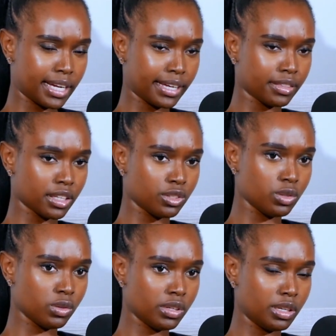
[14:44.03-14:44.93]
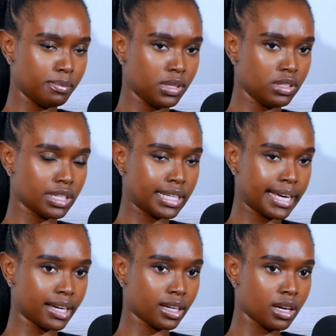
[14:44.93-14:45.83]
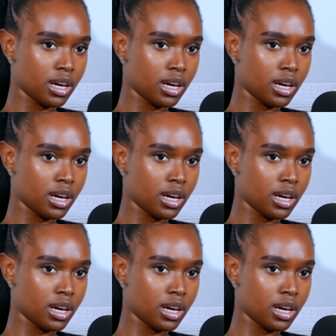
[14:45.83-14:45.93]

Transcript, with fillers: like the two immediate like